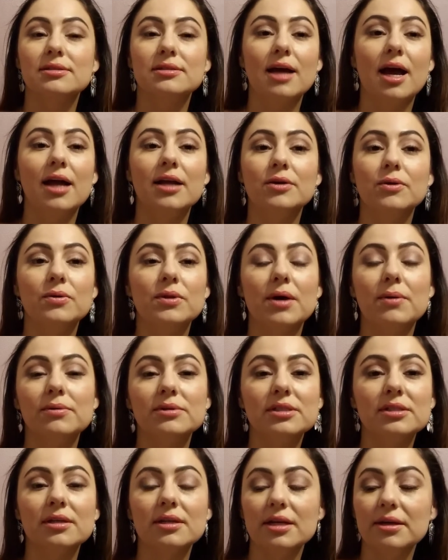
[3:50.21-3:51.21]
I know that
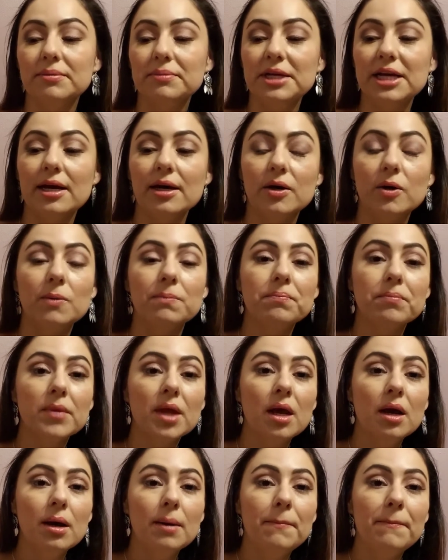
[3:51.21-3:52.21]
one's gonna give me hell.
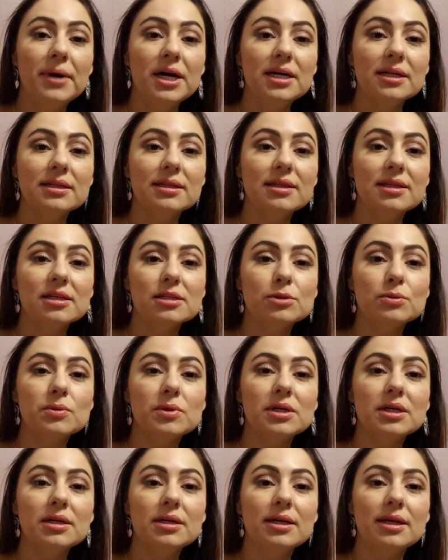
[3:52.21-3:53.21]
But this
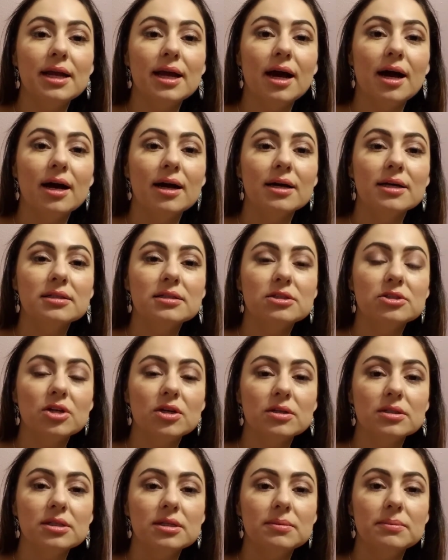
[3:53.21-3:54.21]
one, yeah, it's
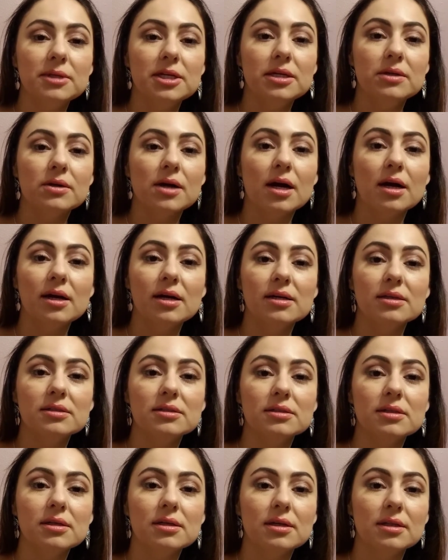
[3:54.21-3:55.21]
taunting me, you guys.